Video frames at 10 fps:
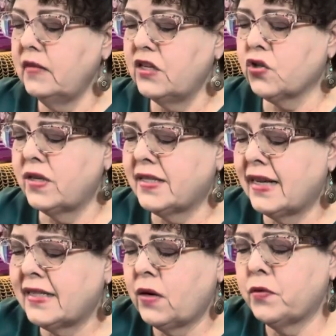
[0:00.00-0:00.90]
So I
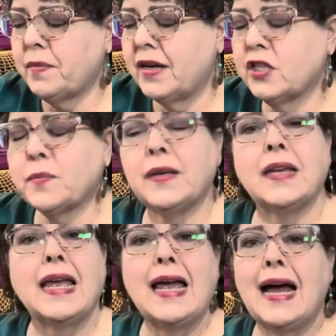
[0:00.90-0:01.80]
sat down with my husband.
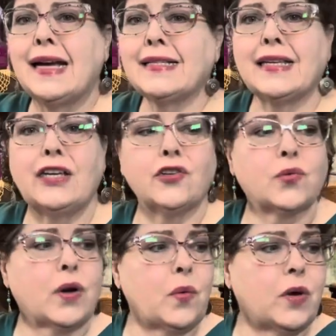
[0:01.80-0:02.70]
I said, here's
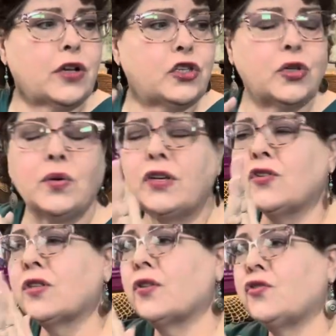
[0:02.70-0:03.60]
what I want to do.
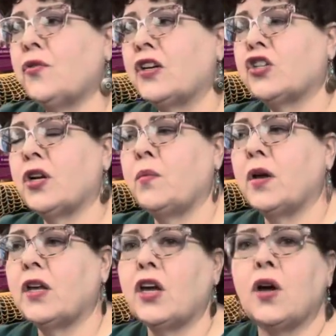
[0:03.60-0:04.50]
Here's the direction I want
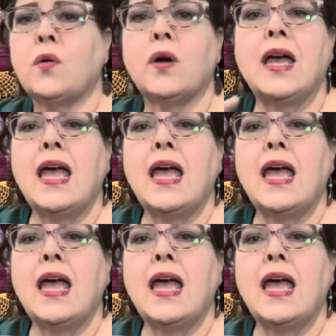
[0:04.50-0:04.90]
to go.